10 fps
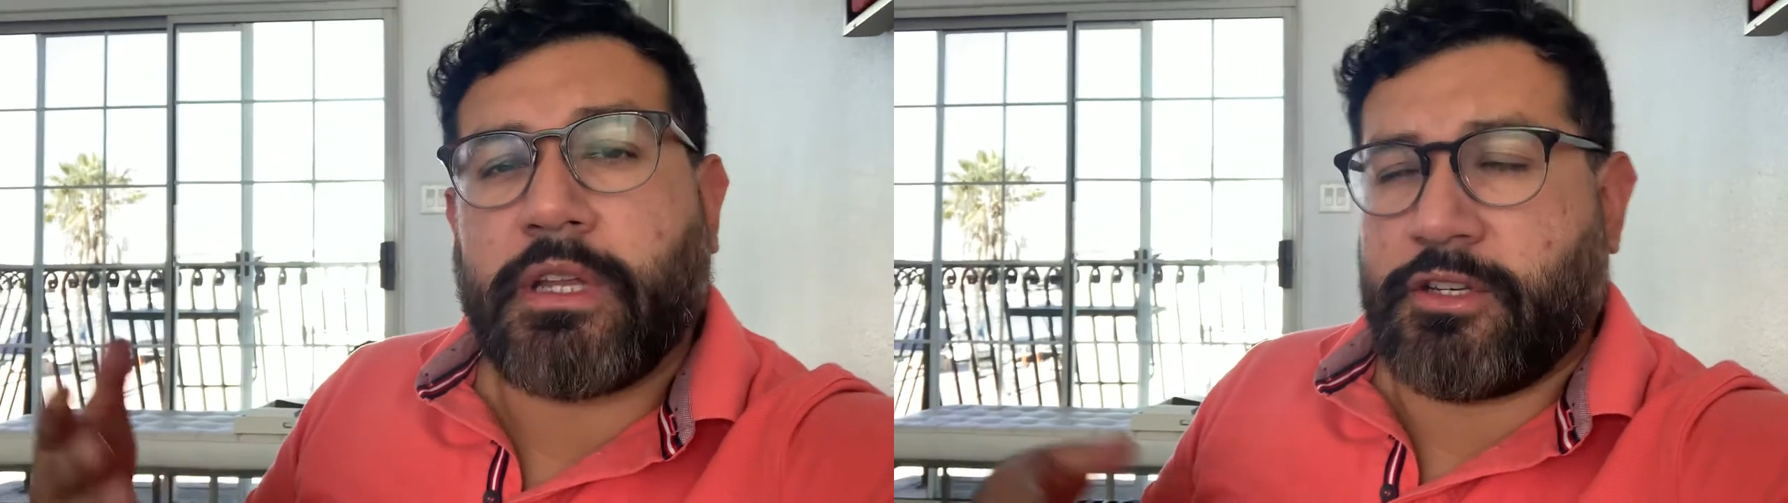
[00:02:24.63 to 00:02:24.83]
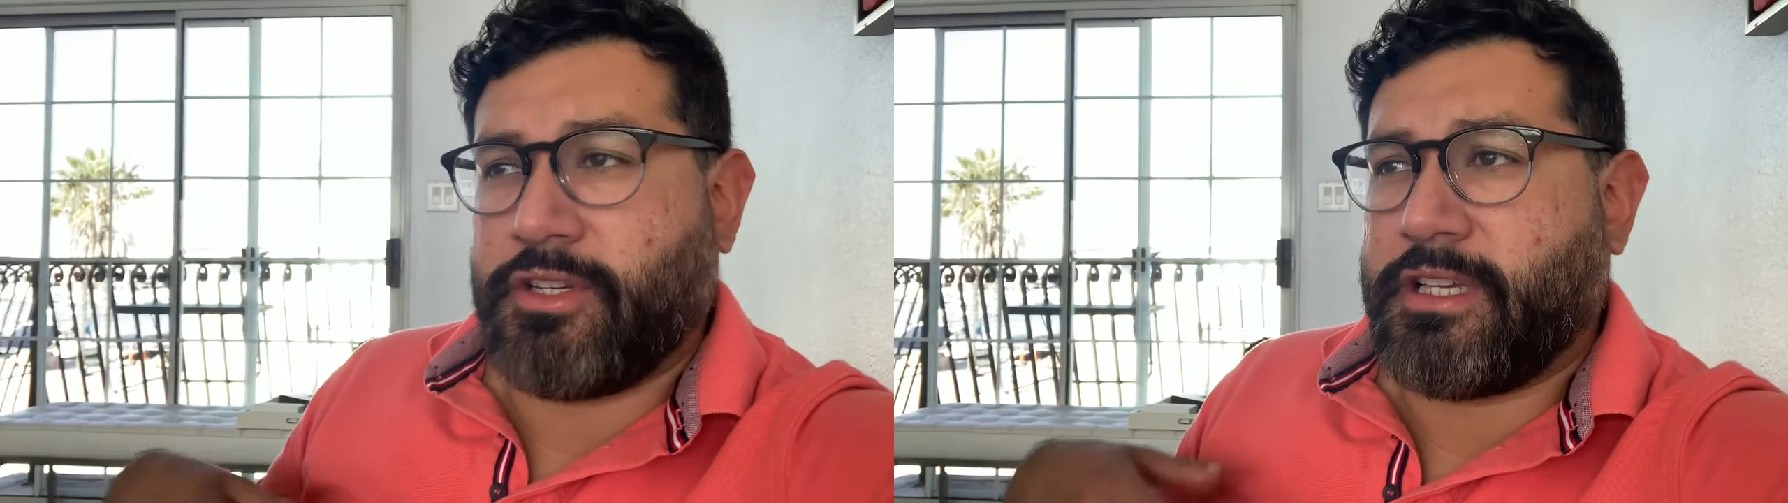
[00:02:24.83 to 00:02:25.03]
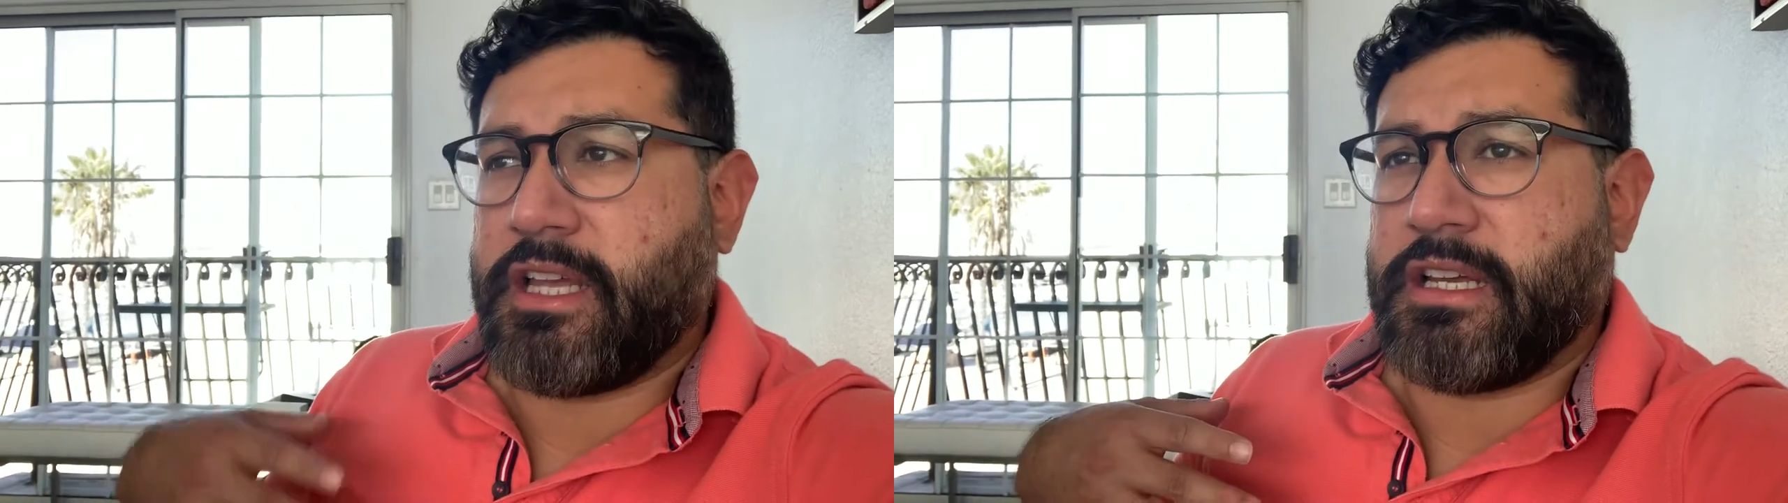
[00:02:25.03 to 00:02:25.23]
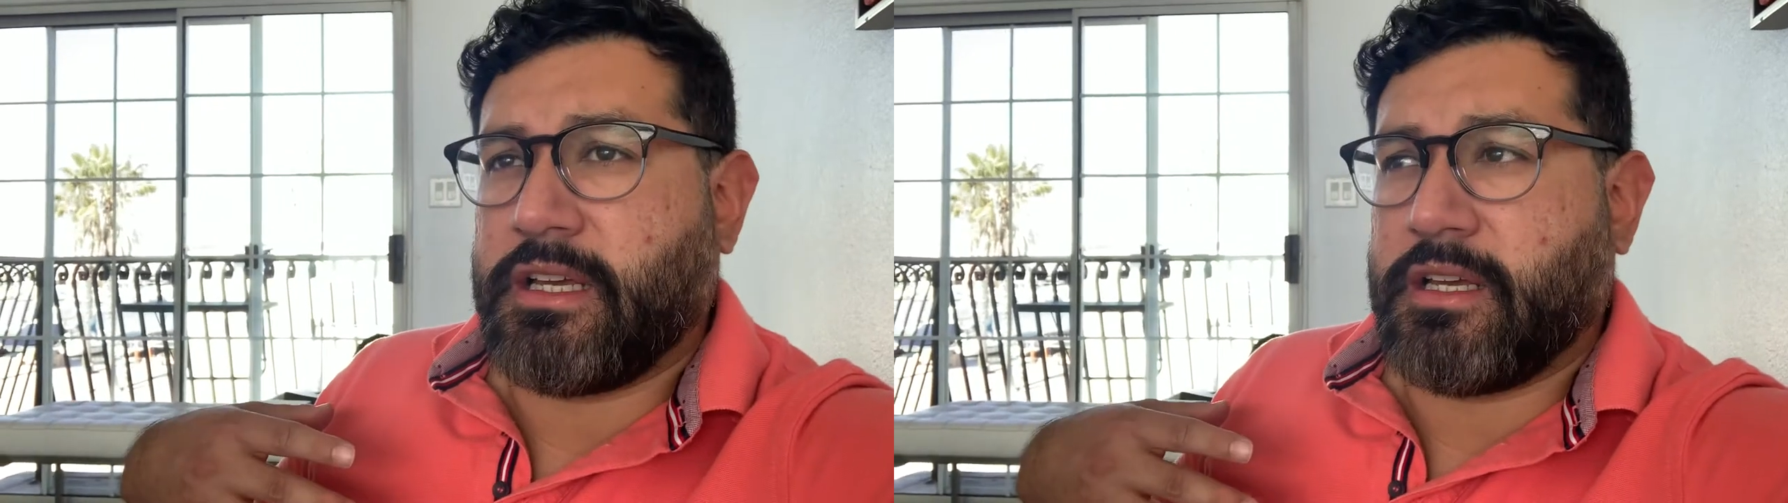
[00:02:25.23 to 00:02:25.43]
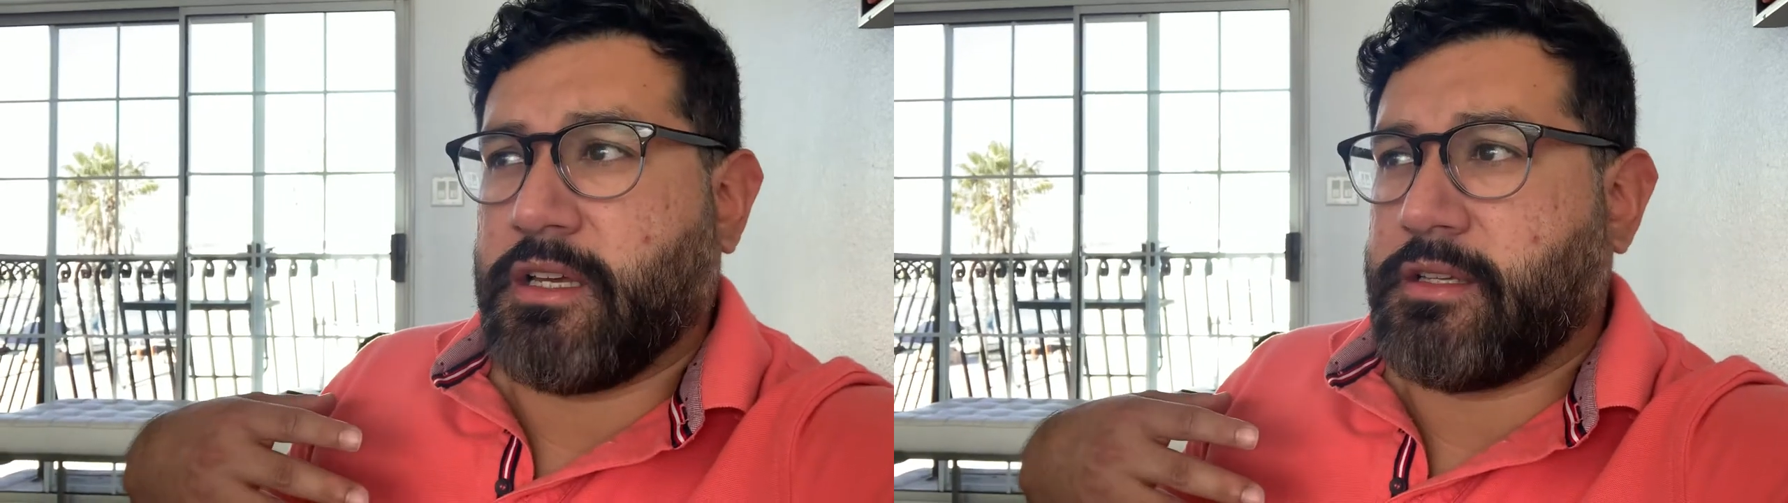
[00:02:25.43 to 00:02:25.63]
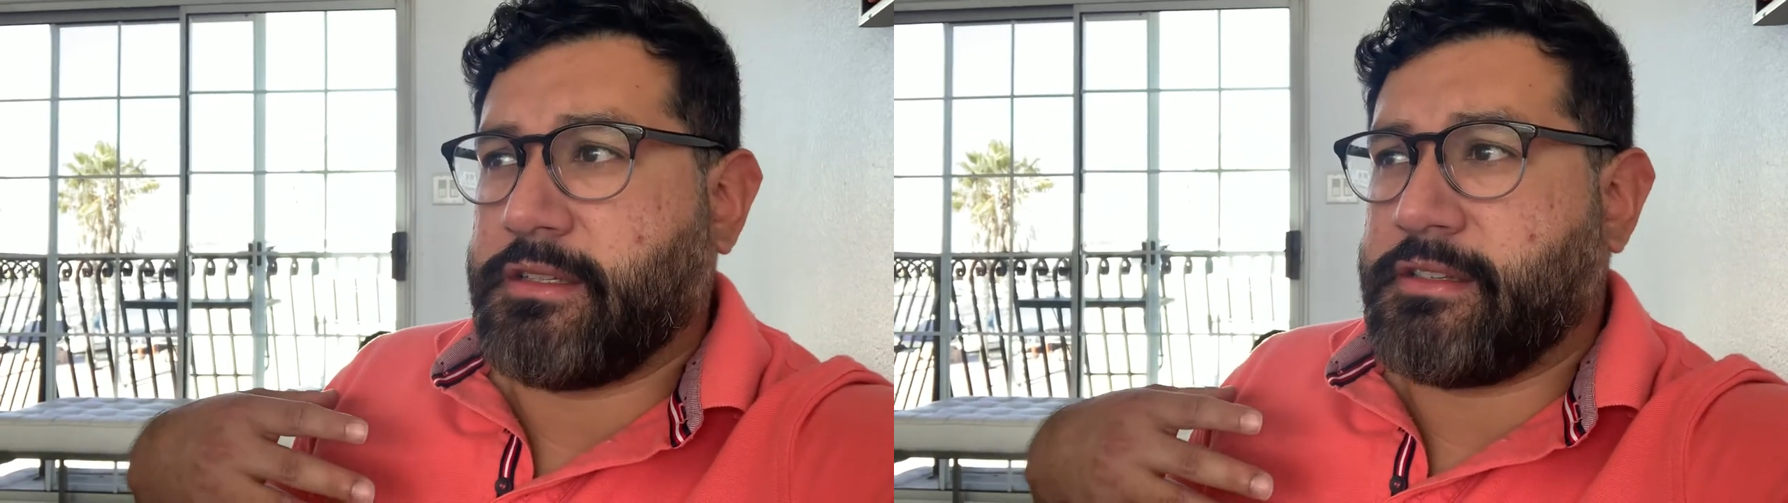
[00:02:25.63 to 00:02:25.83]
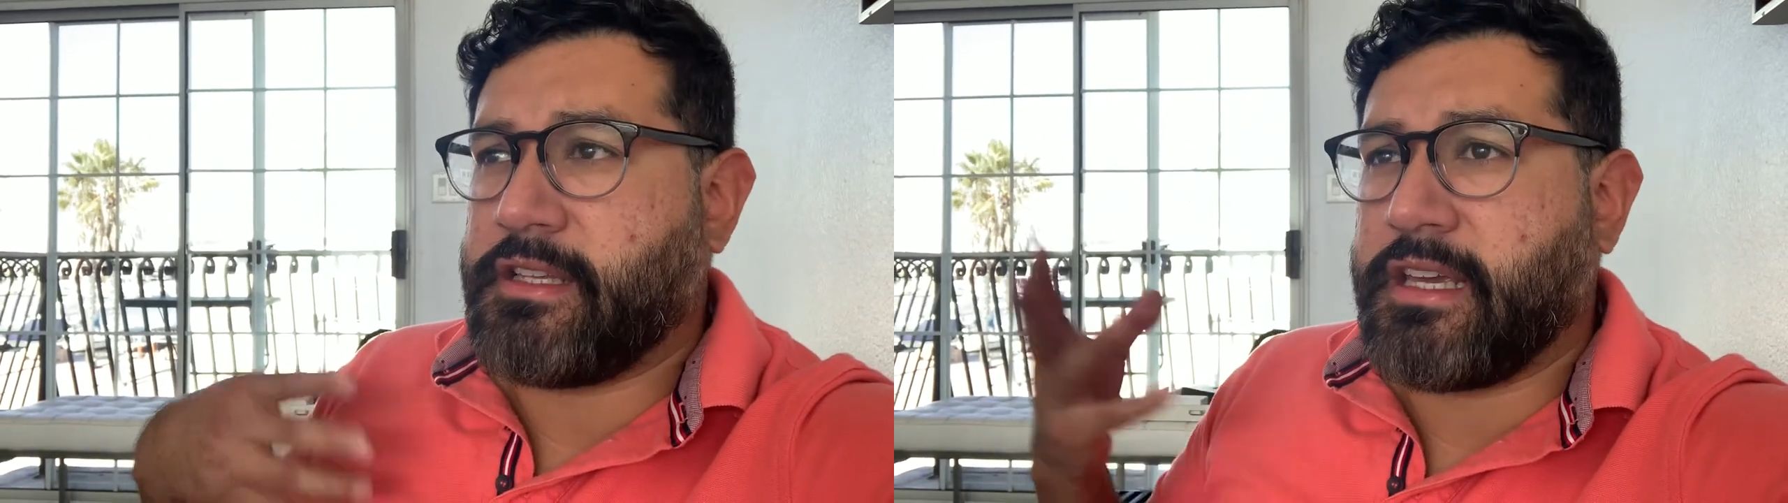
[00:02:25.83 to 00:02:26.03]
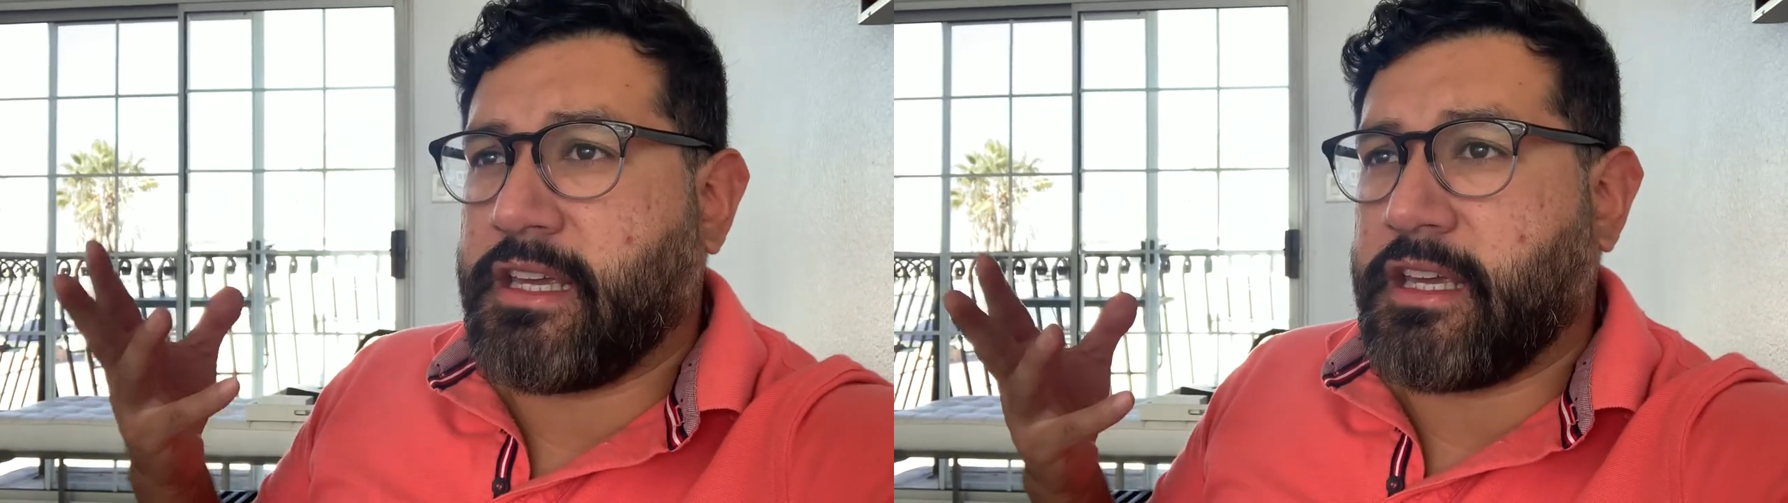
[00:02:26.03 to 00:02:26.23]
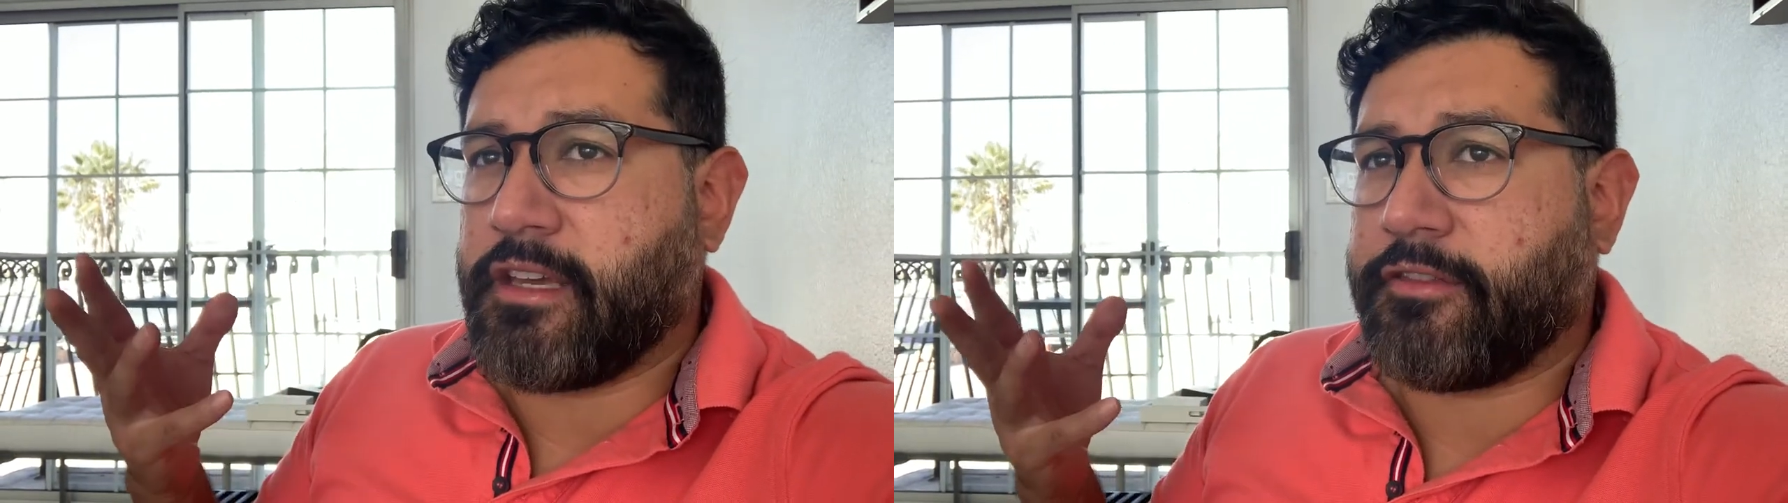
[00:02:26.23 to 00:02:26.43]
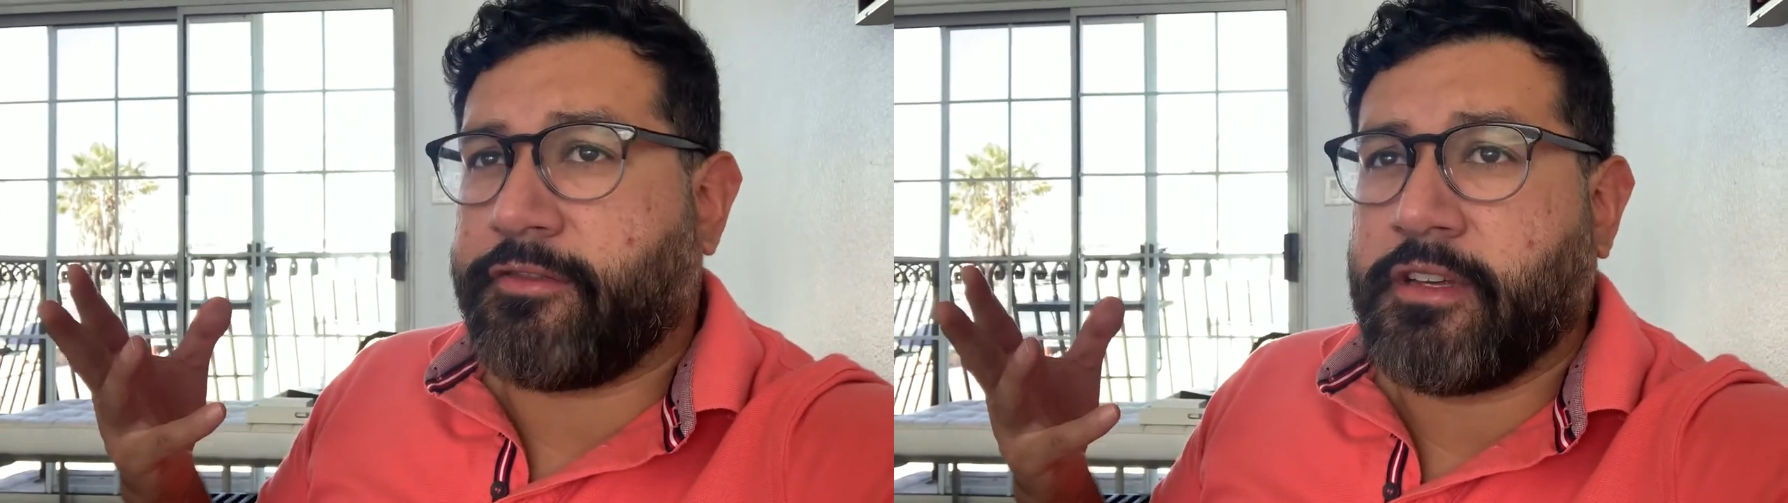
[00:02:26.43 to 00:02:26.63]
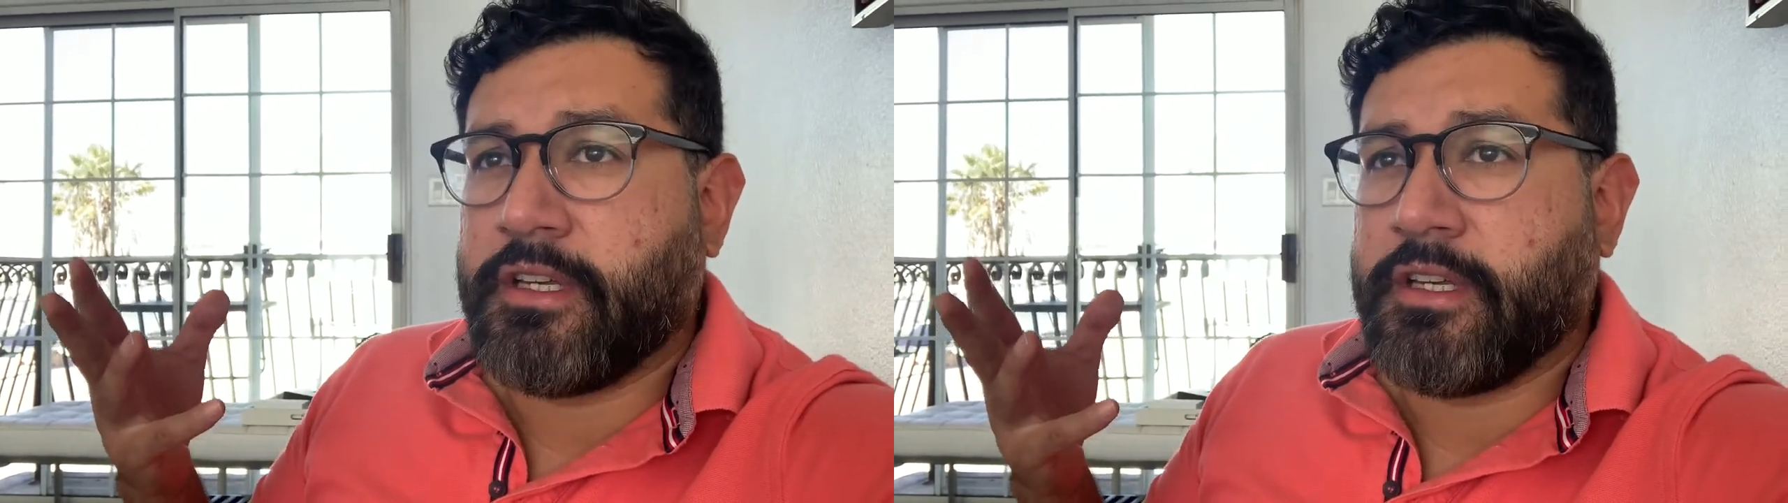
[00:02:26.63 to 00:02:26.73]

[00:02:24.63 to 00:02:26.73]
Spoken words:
and just kind of see if,